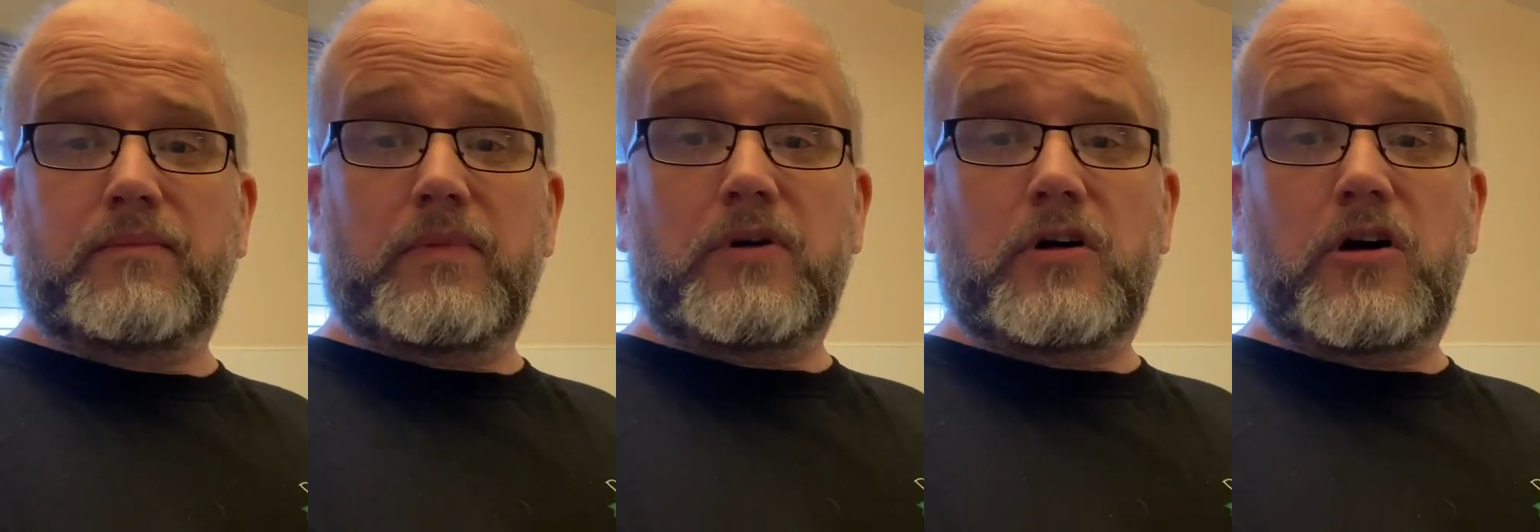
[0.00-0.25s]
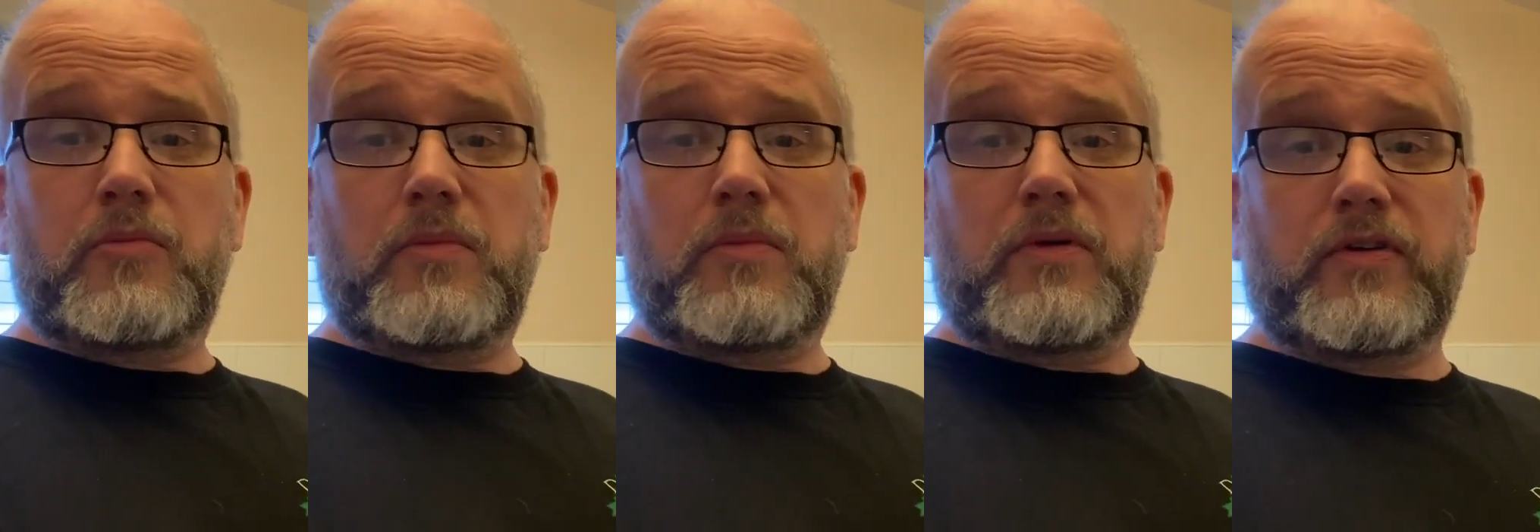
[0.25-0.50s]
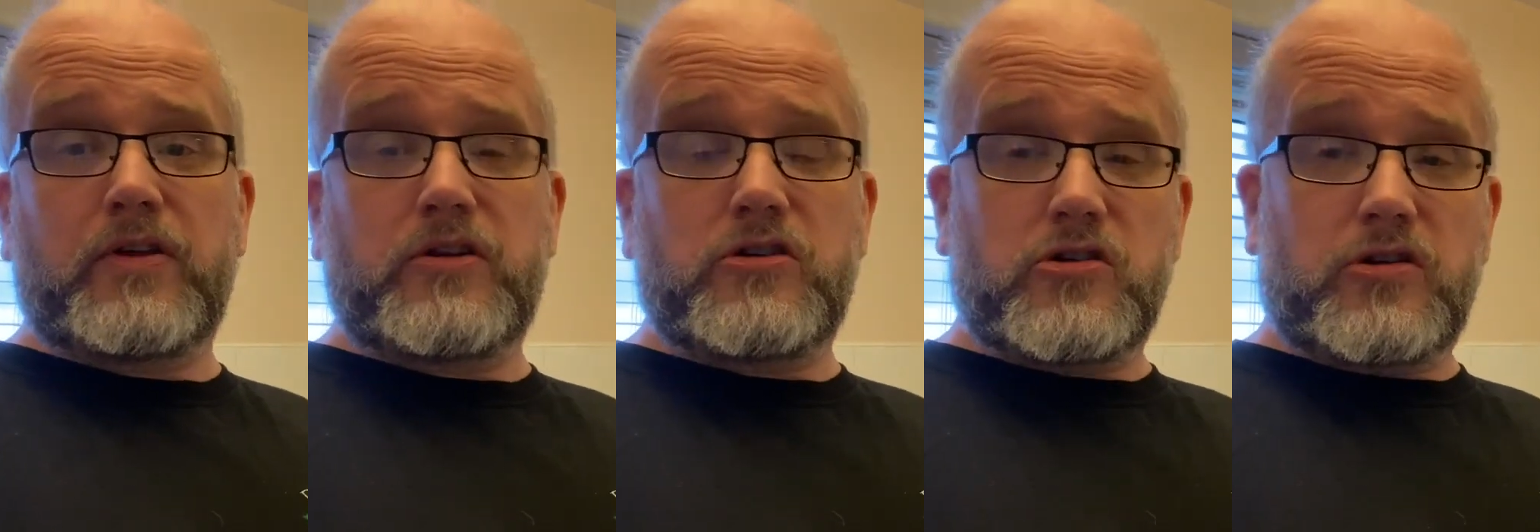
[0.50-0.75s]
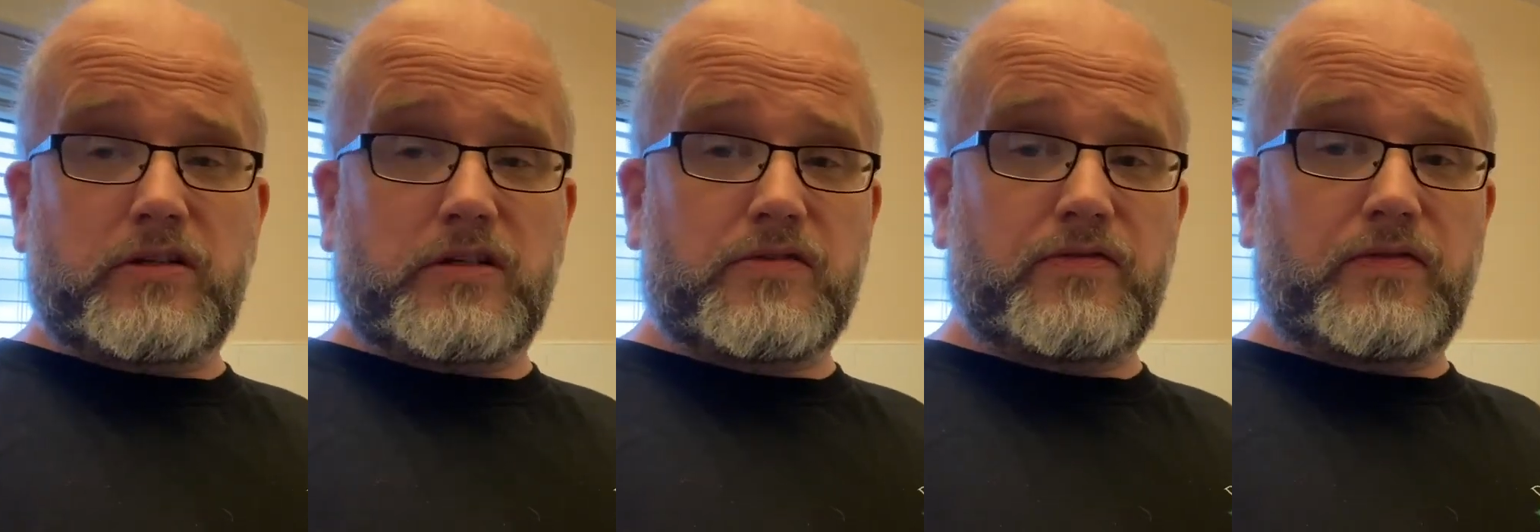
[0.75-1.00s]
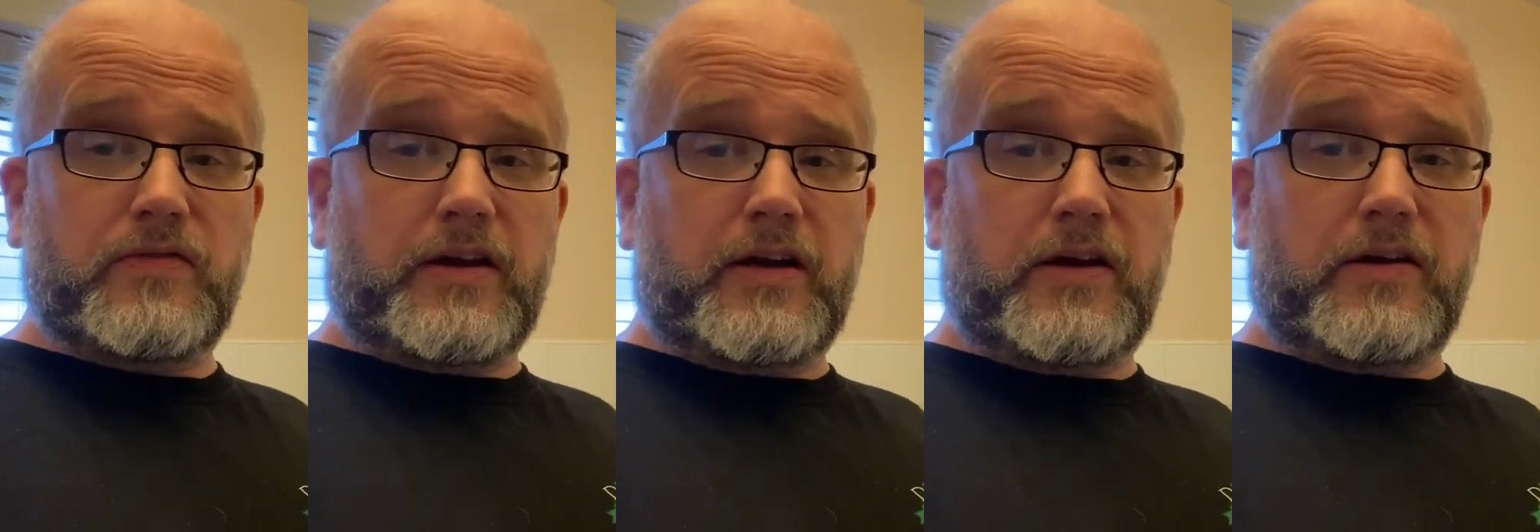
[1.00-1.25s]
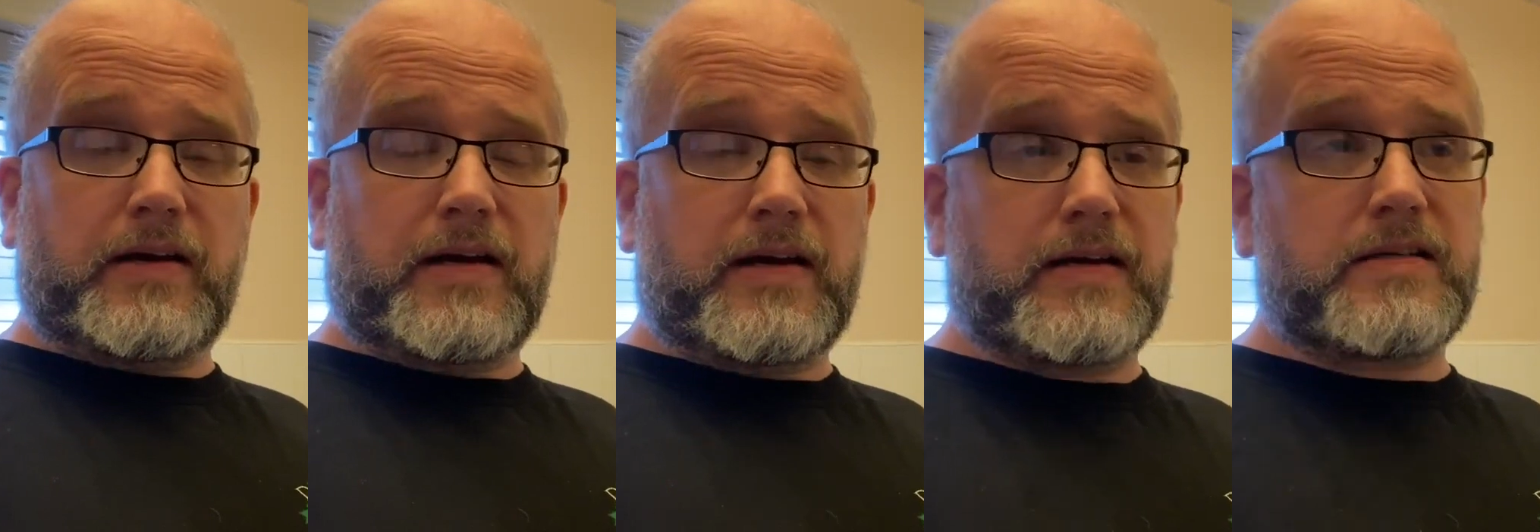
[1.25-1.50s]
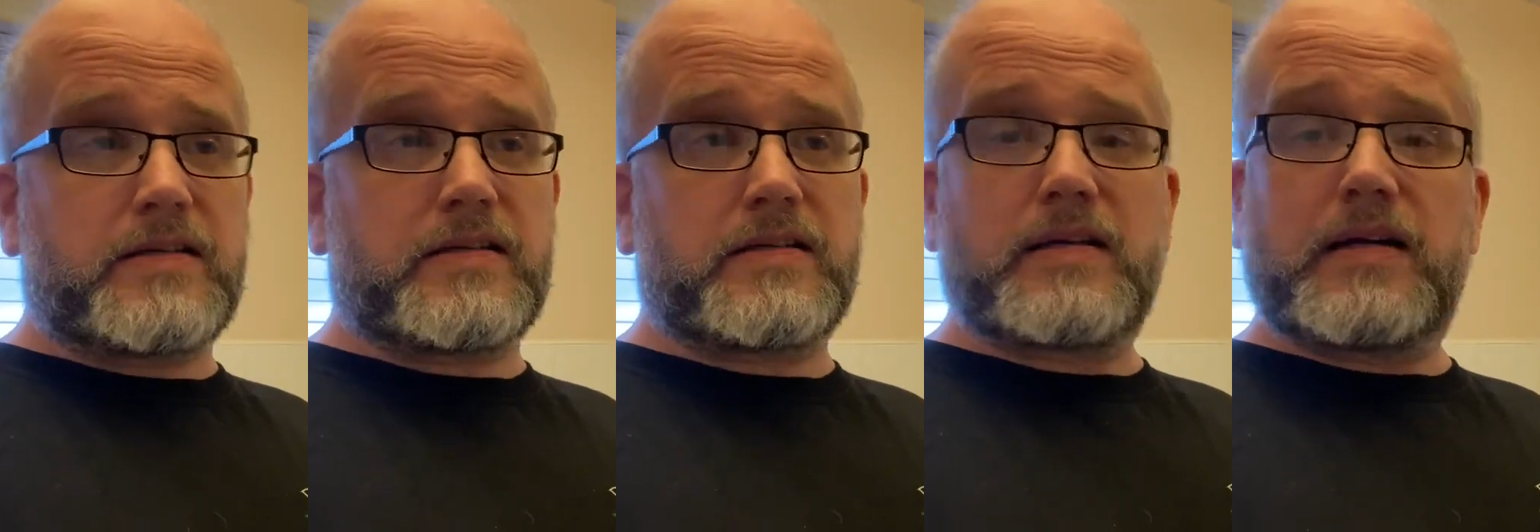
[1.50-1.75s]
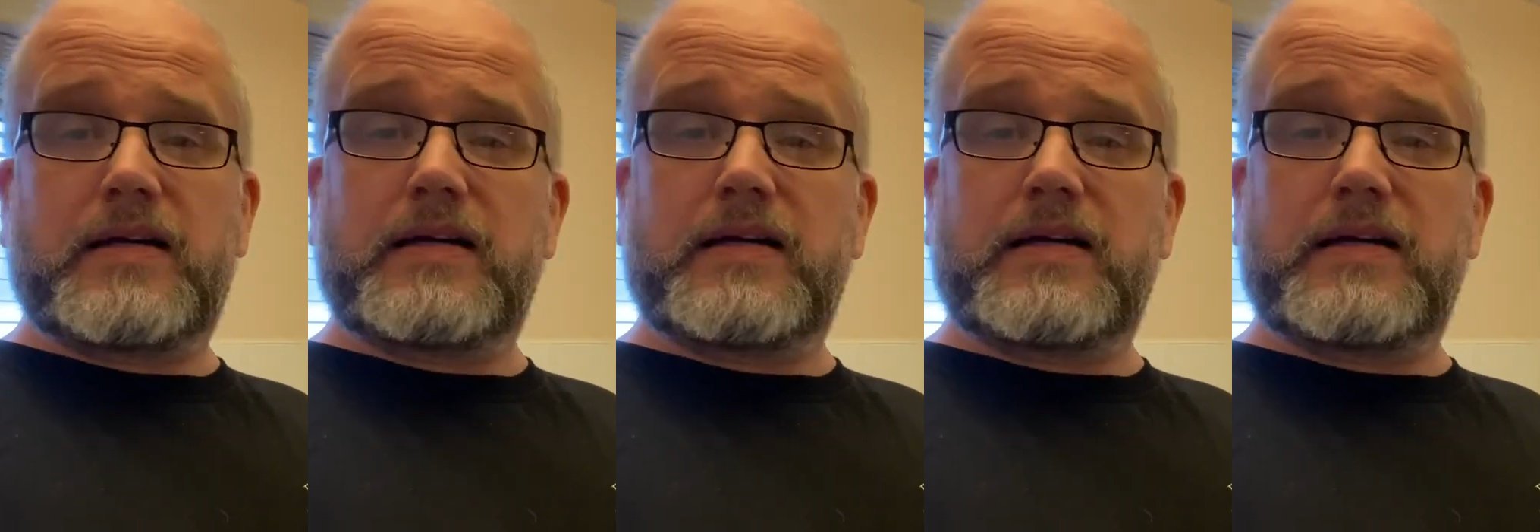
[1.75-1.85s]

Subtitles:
hope you've enjoyed this video, guys.